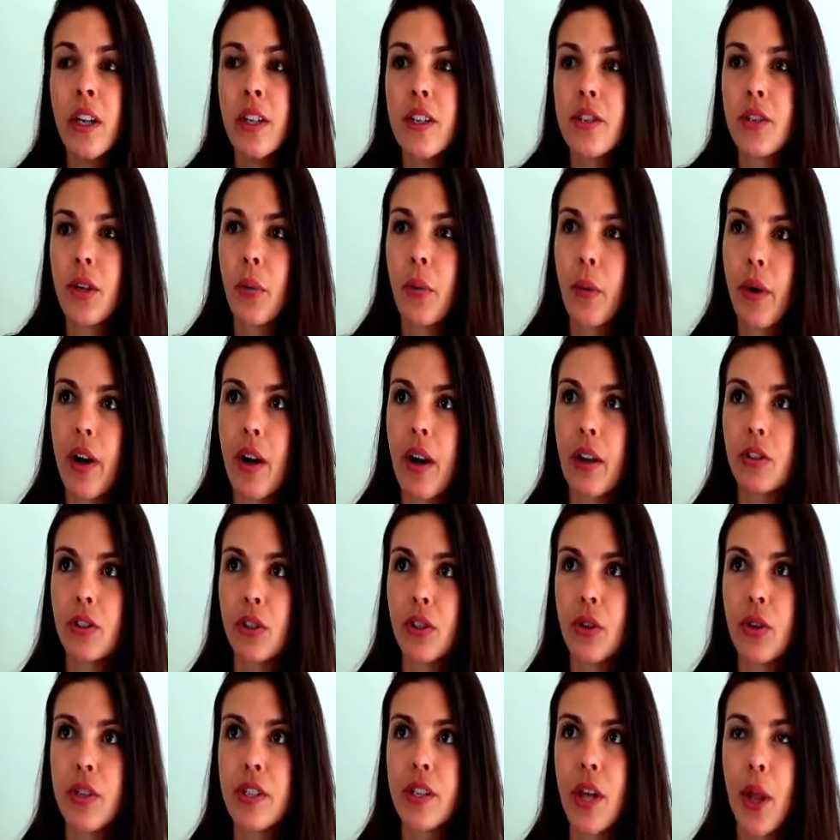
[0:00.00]
So what I'll do
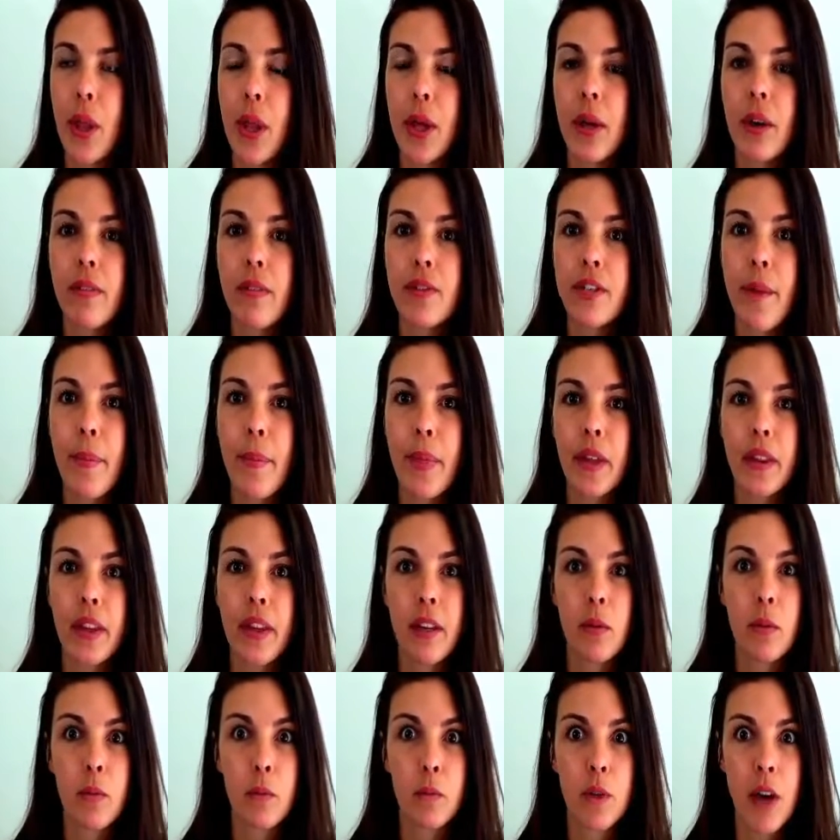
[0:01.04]
is I'll think of something
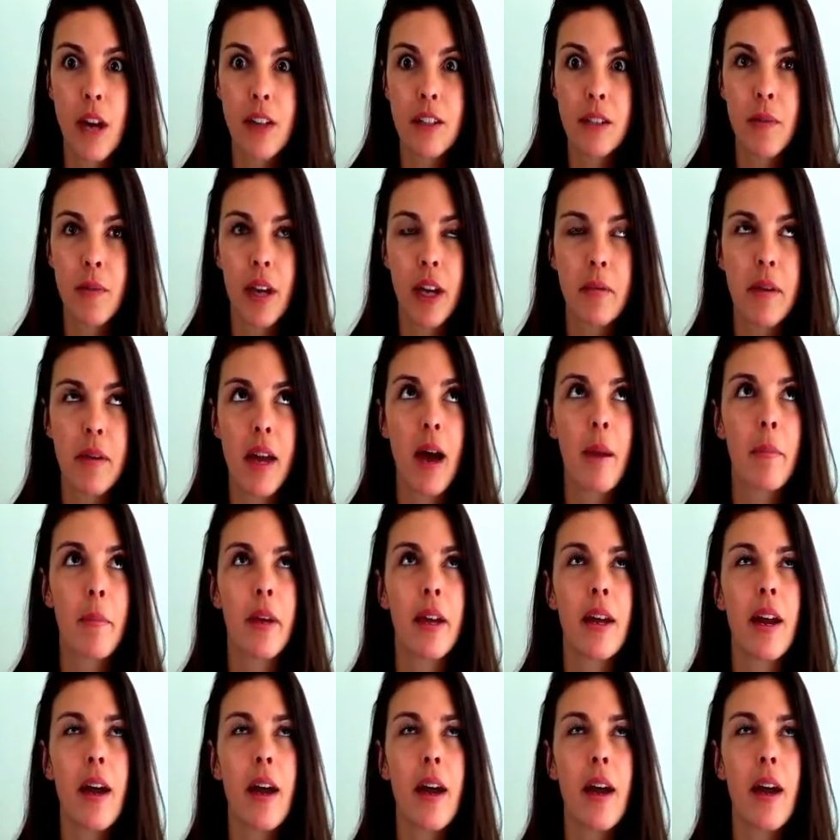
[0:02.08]
that does make me happy,